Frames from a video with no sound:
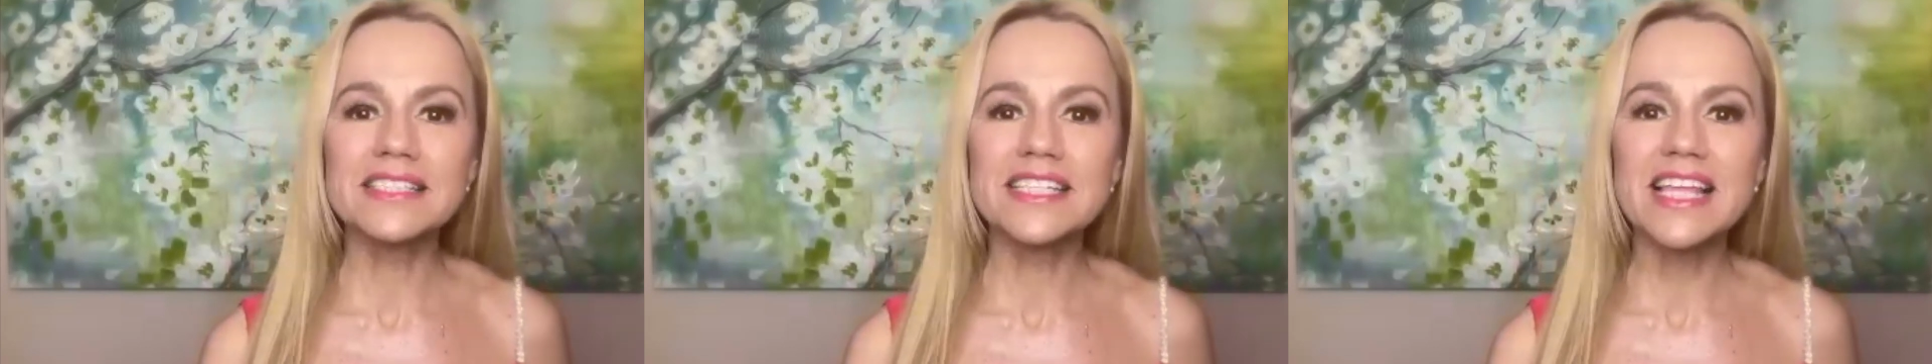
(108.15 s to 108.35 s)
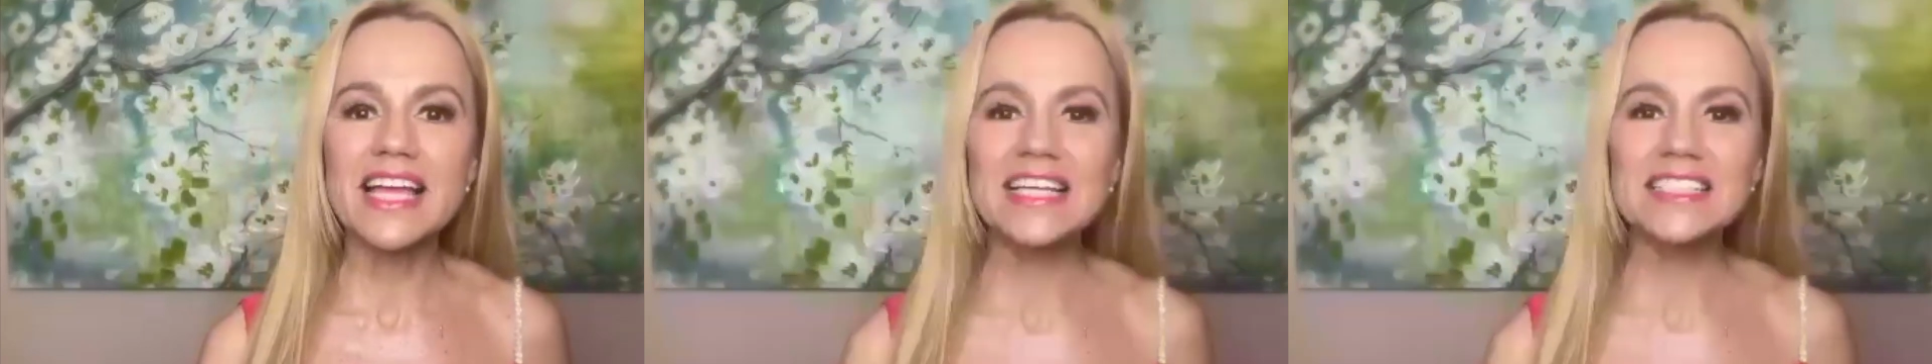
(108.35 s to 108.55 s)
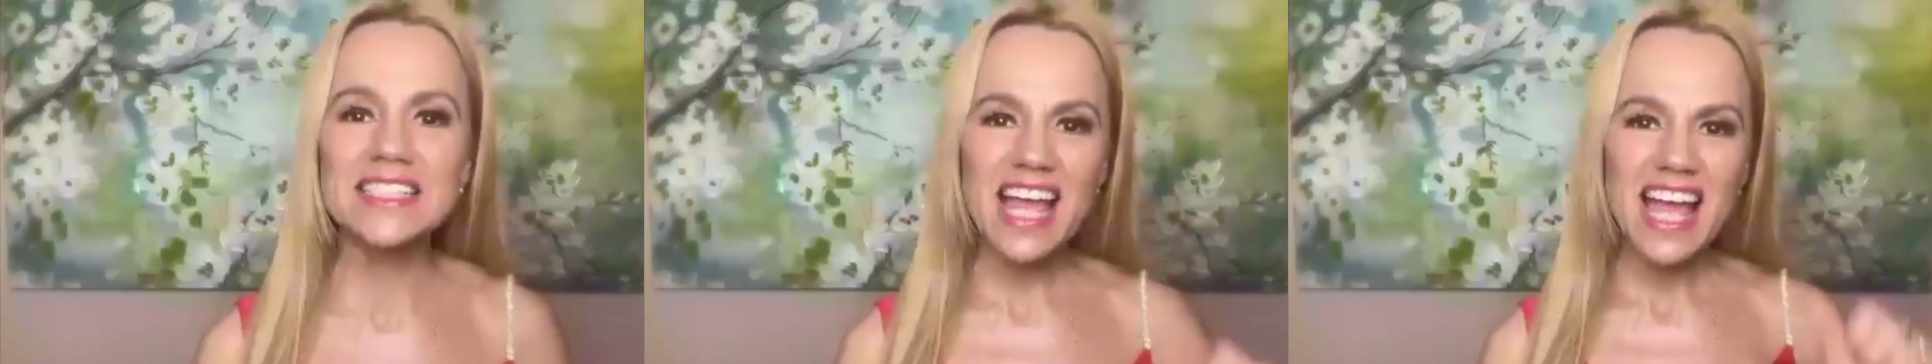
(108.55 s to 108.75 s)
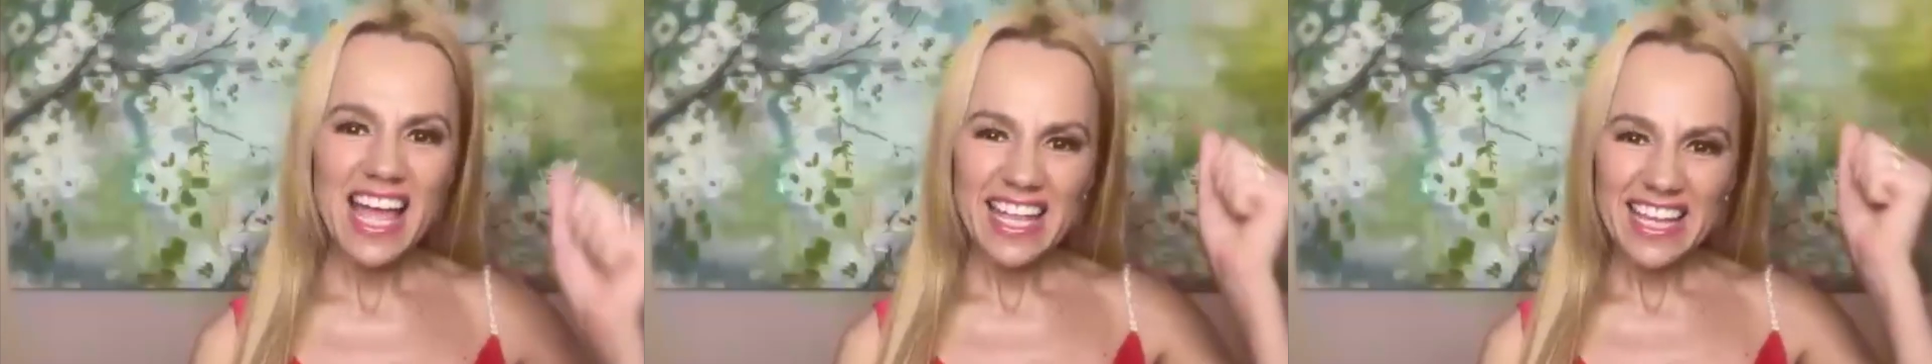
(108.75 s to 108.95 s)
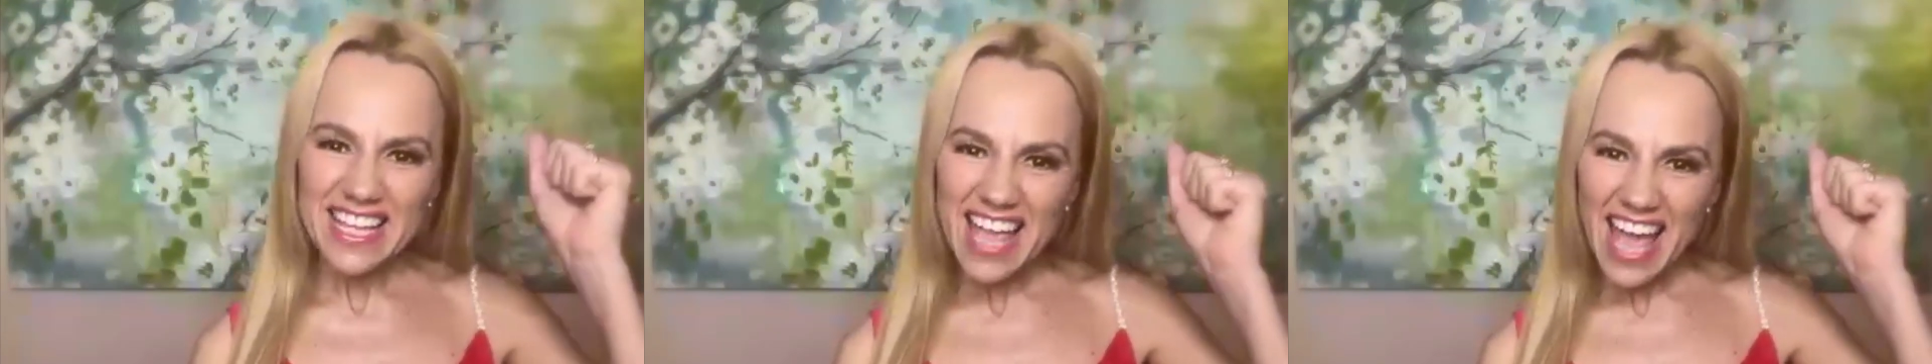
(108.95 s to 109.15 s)
says,
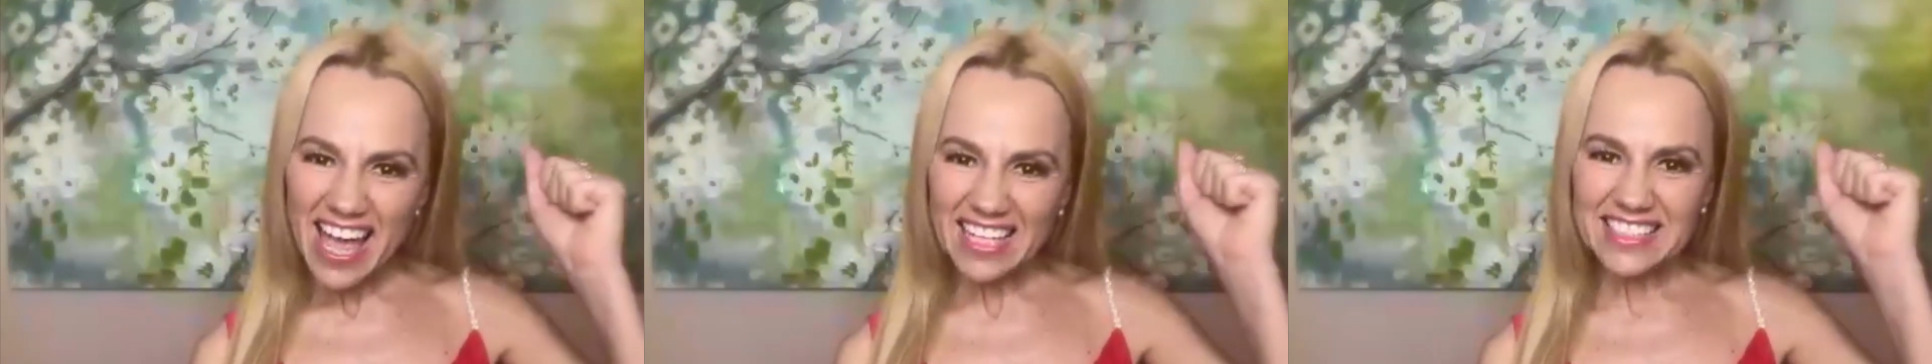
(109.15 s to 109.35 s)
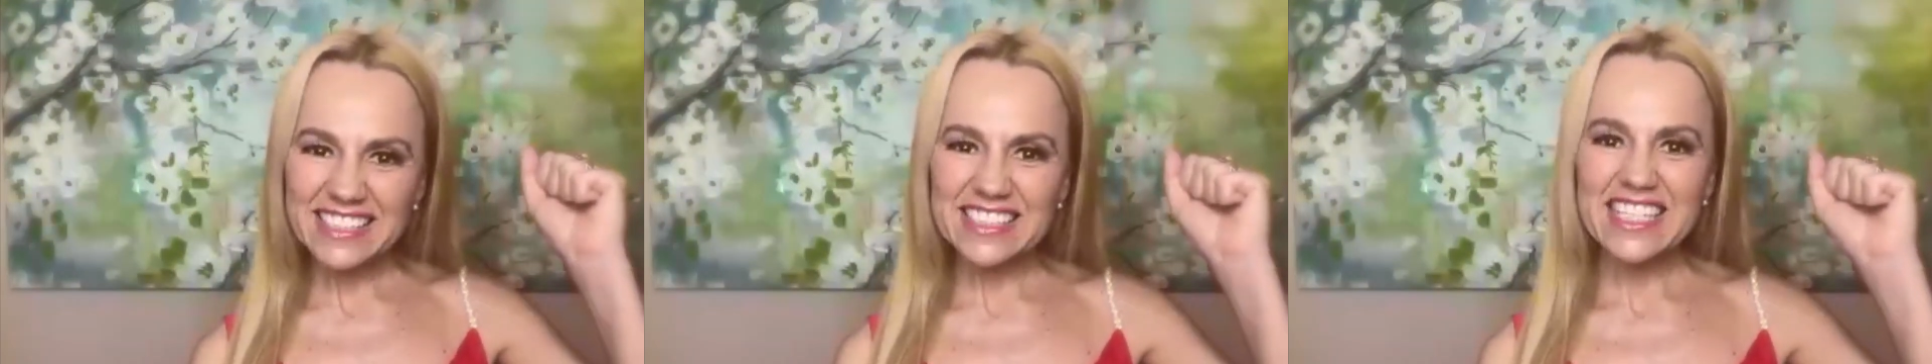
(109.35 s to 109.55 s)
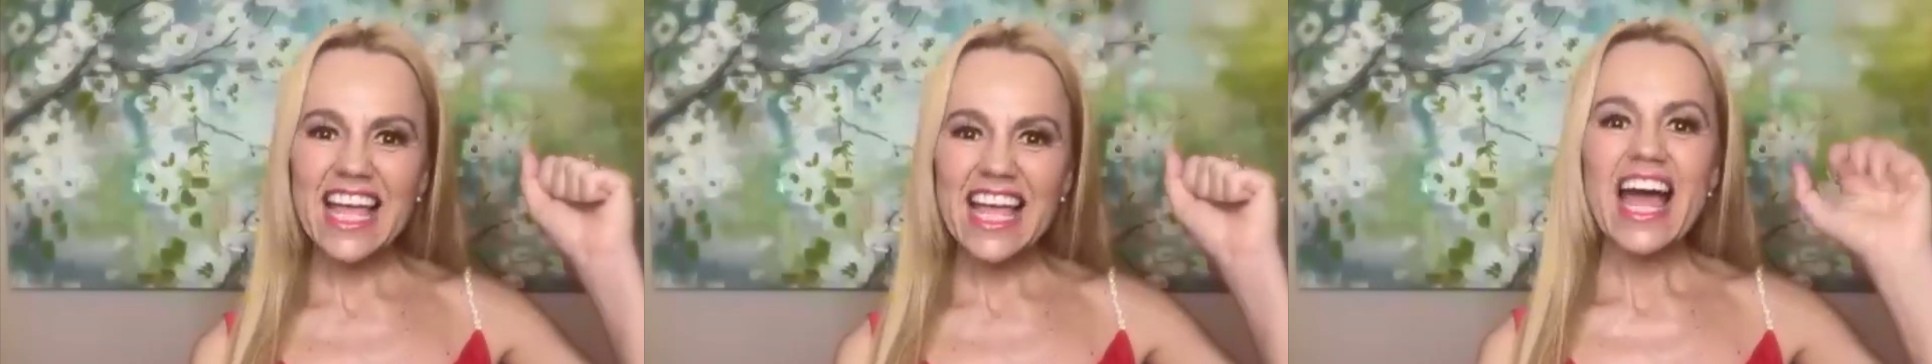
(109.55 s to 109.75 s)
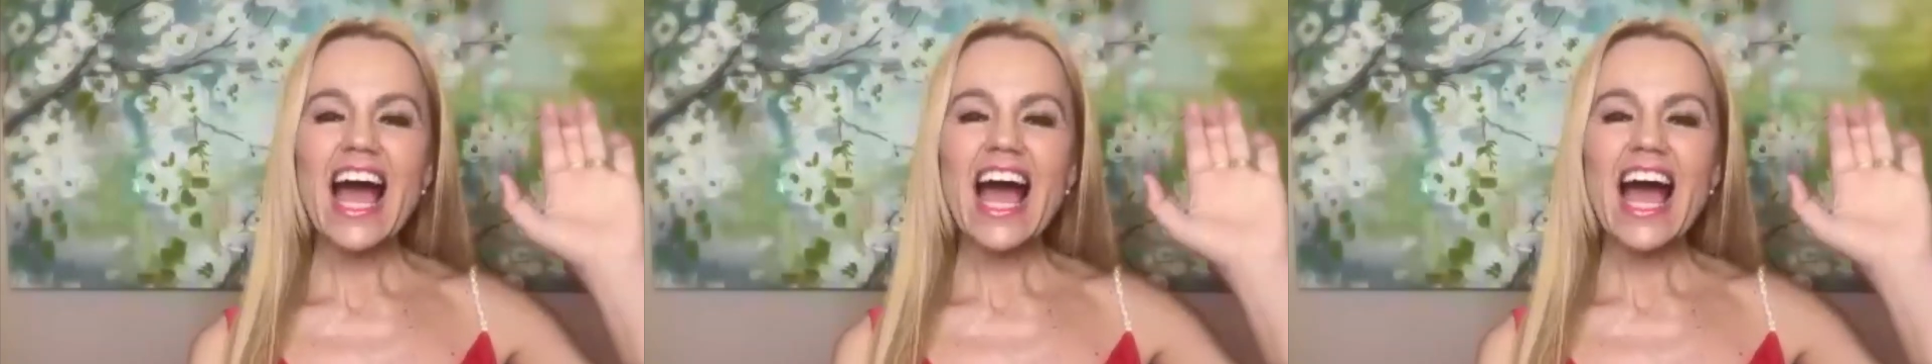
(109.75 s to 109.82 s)
"Yes,